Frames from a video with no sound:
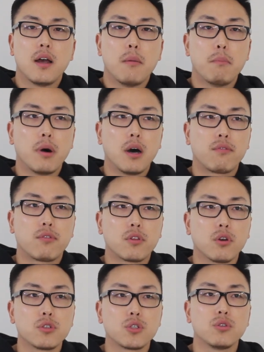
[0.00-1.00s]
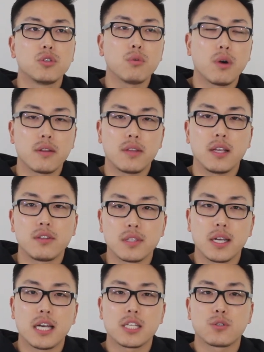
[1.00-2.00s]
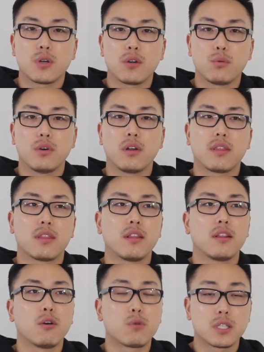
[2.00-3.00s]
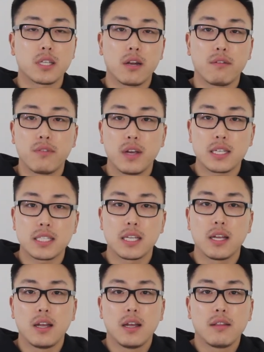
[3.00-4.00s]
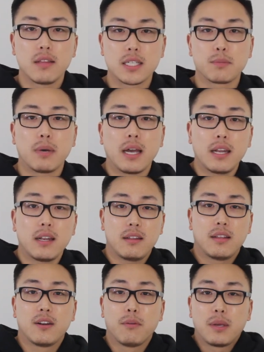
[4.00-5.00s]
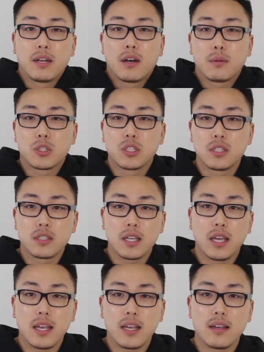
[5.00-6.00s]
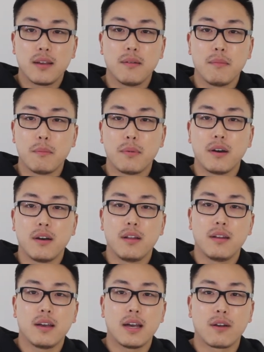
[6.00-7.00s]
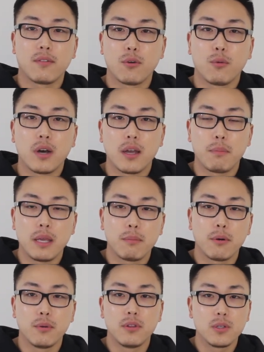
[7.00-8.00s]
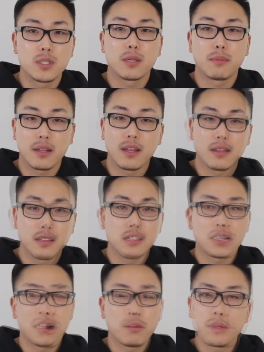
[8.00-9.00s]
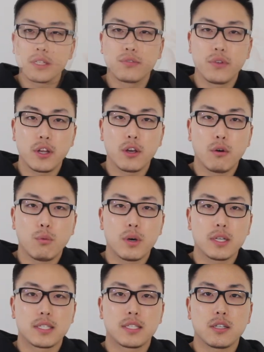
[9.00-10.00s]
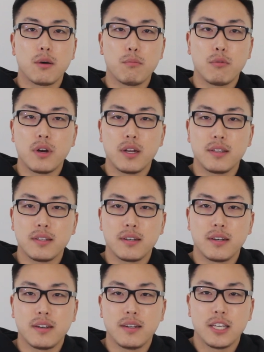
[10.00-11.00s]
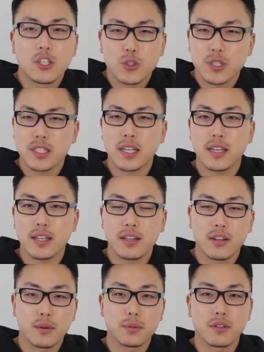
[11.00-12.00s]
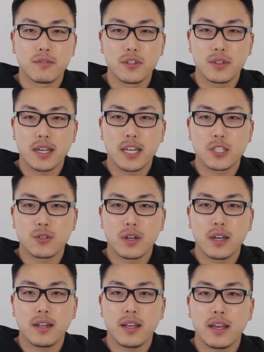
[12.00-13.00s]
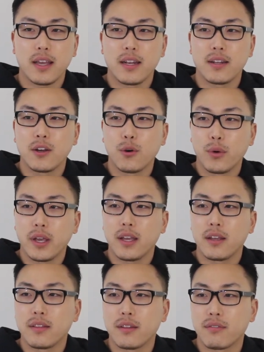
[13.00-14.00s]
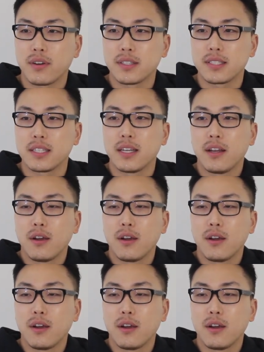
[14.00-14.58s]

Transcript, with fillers: But for those who do want to take dutasteride with lower side effects, this might you know be an option to take but i don't know why people would do something like this i hope this video was somewhat uh, interesting in terms of dutasteride and going different